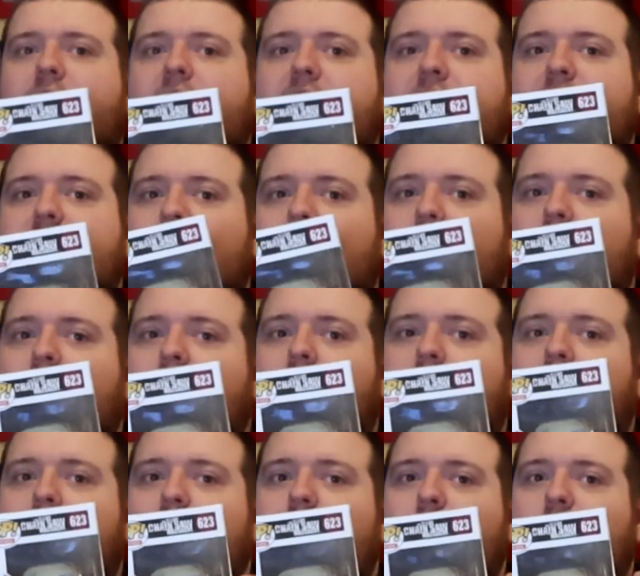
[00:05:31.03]
faces are
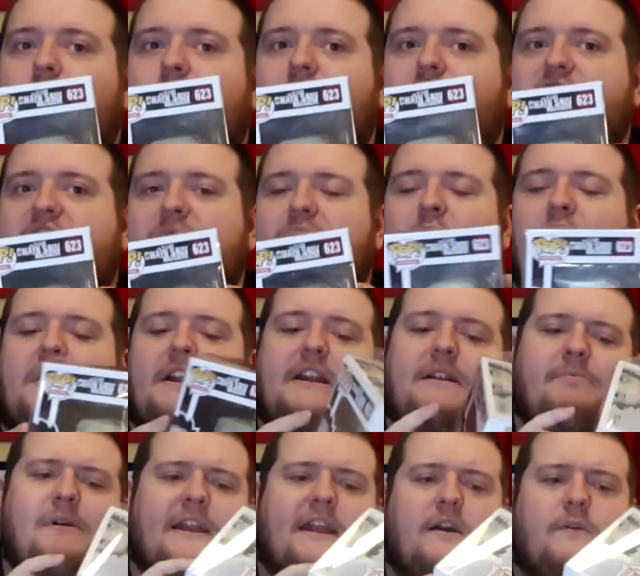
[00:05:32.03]
worth some money,
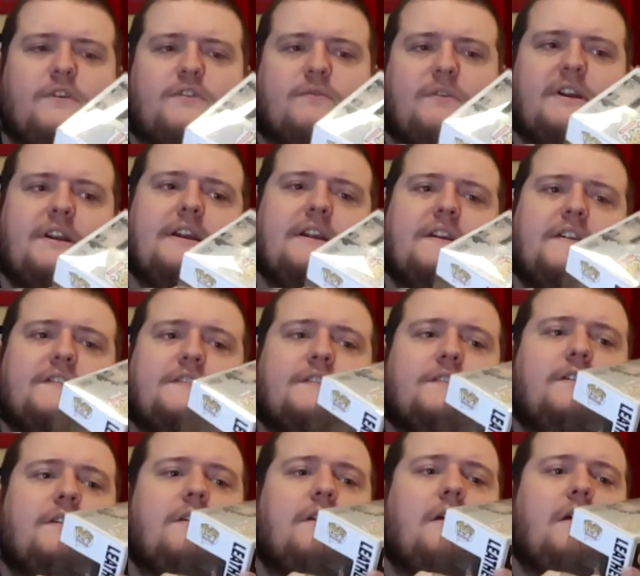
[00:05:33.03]
depending on which one it is.
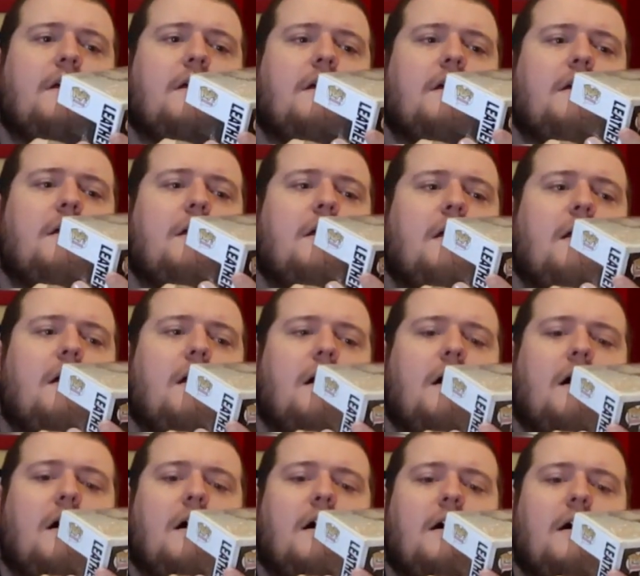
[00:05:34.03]

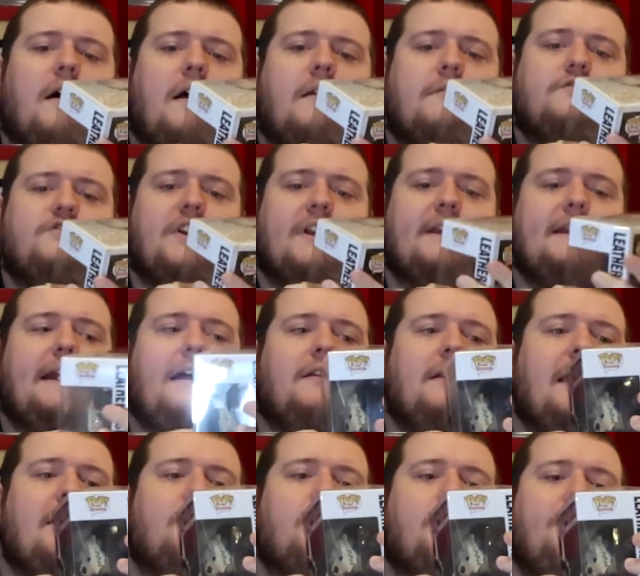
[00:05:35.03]
I'll check it
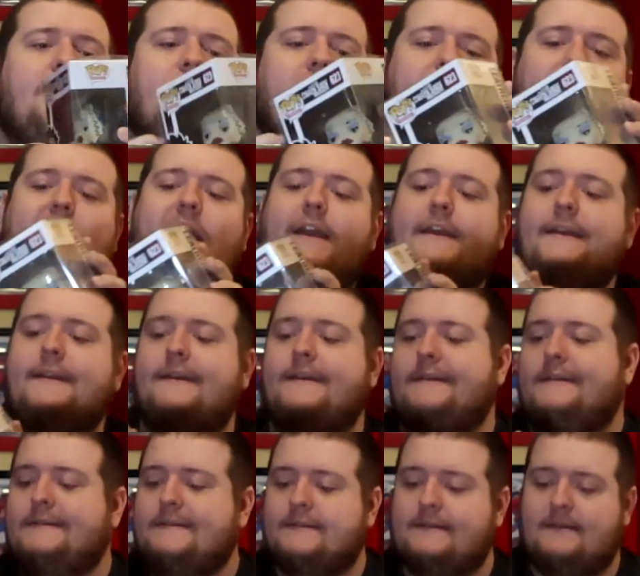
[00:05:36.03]
out, and we'll be right back.
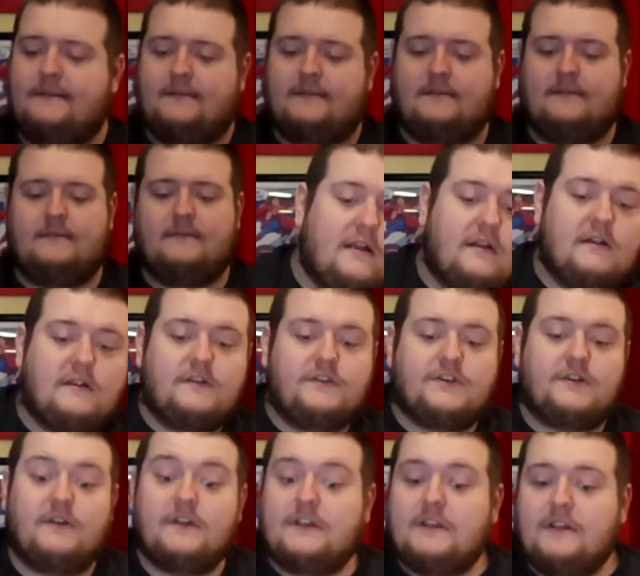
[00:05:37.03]

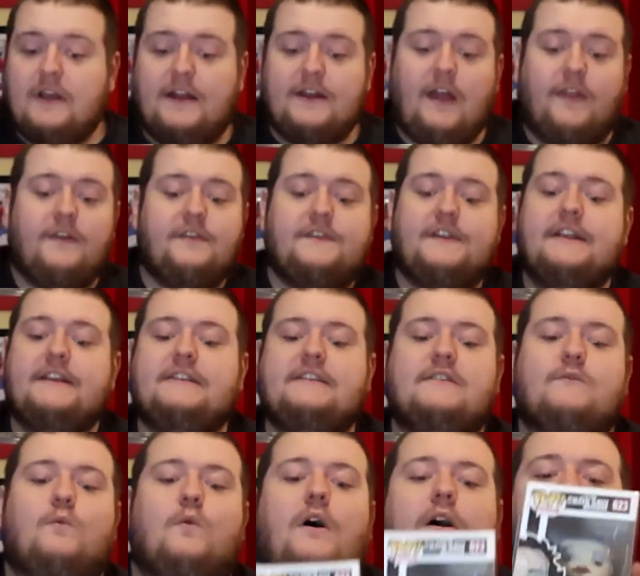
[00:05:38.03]
So, another
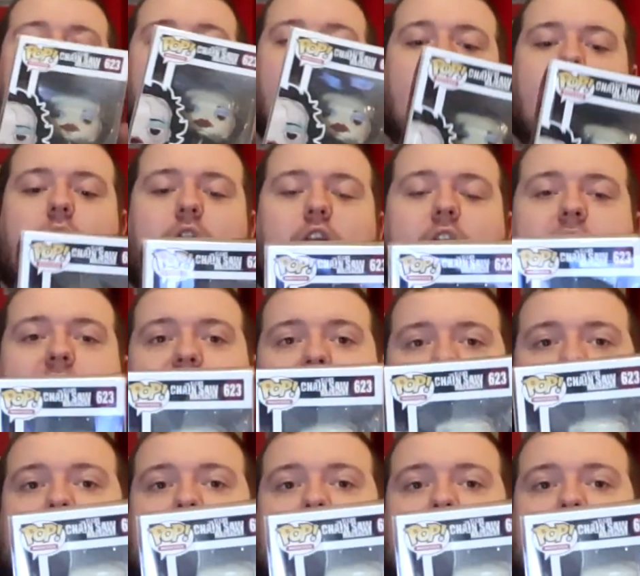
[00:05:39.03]
decent one. We're looking at